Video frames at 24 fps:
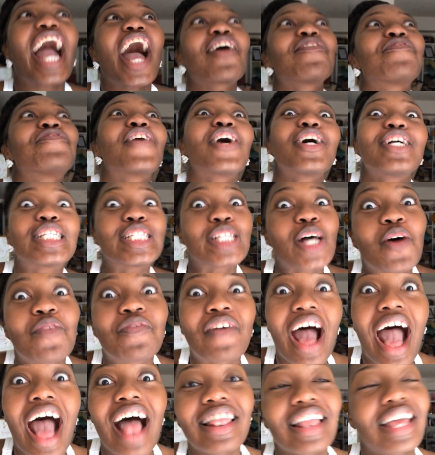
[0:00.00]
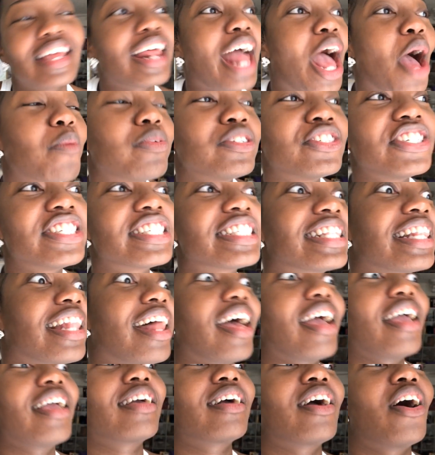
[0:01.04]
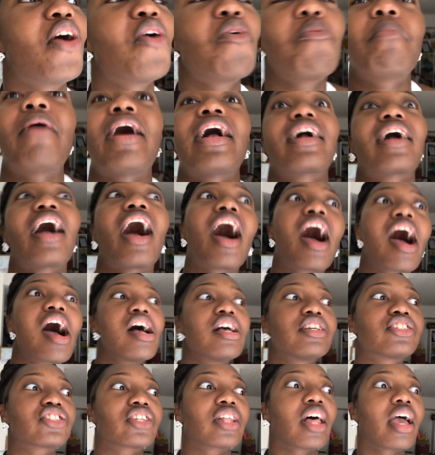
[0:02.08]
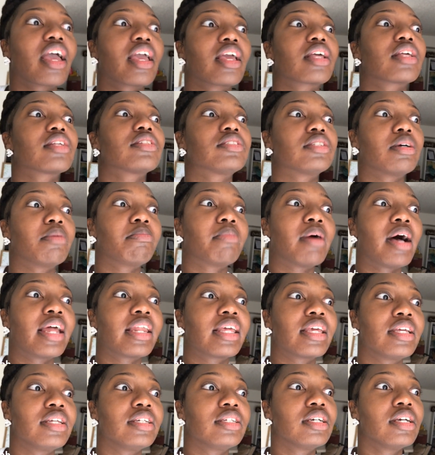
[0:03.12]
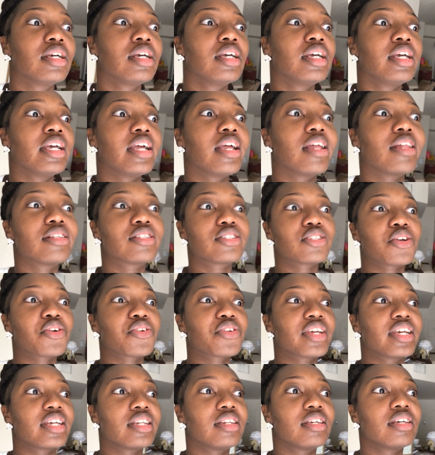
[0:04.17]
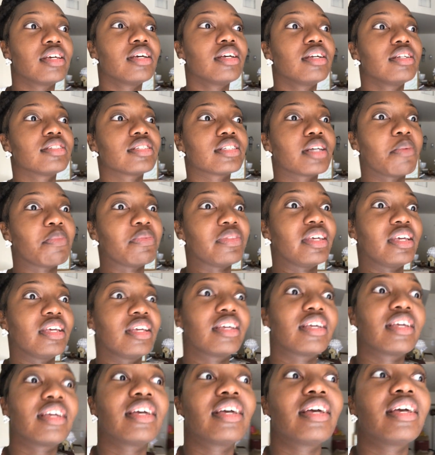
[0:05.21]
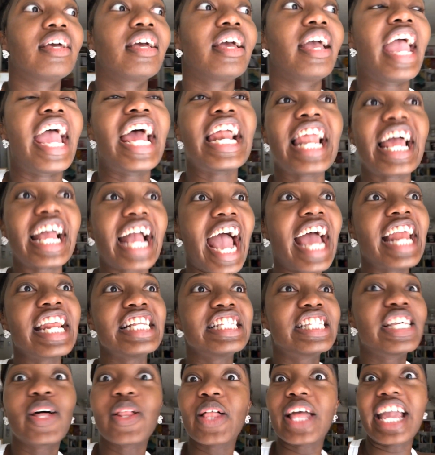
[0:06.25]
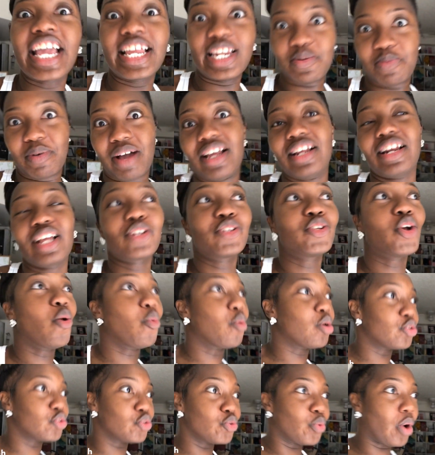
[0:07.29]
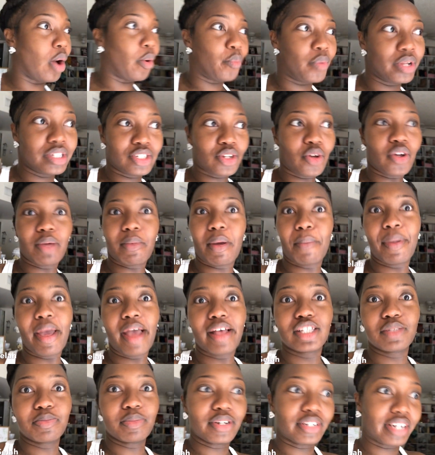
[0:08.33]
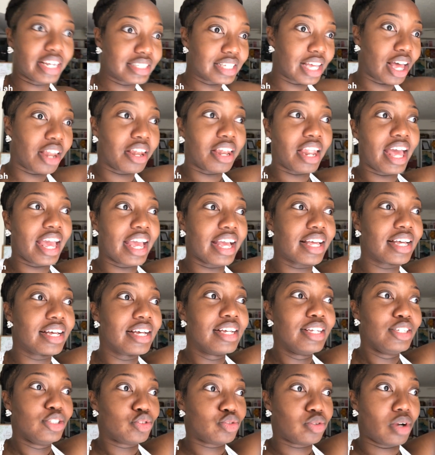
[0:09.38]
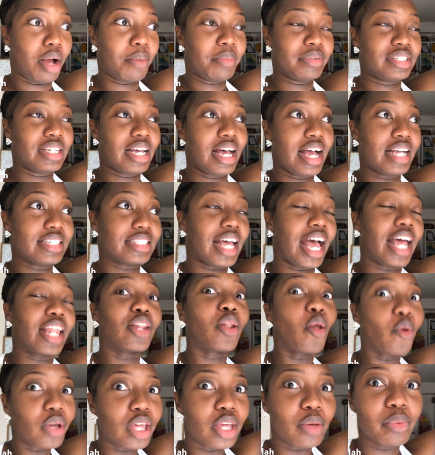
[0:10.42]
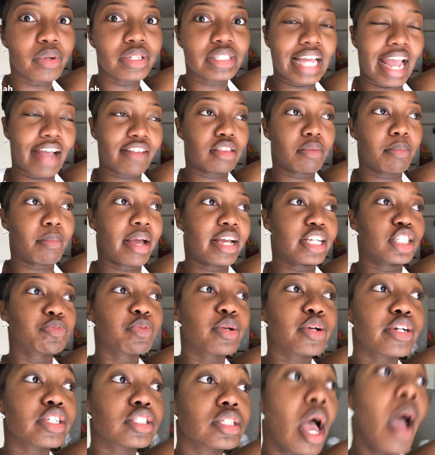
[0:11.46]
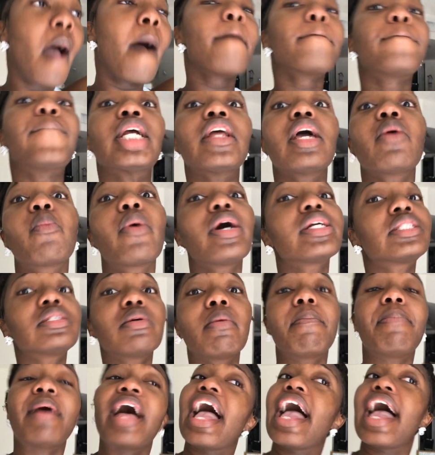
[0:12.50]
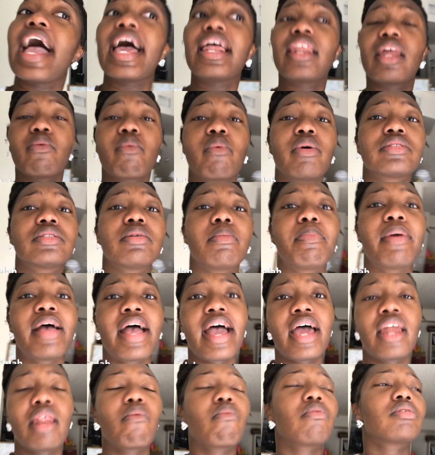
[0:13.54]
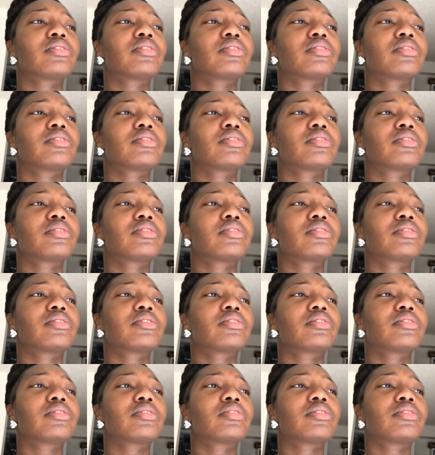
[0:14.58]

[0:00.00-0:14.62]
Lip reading: I felt so violated. I was just like, oh my gosh, like, somebody inserted something. And like, I didn't tell anybody. Like, no one knew I went to go get my Pap Smear. That's how like traumatized I low-key was after my experience. But it wasn't bad. It wasn't bad,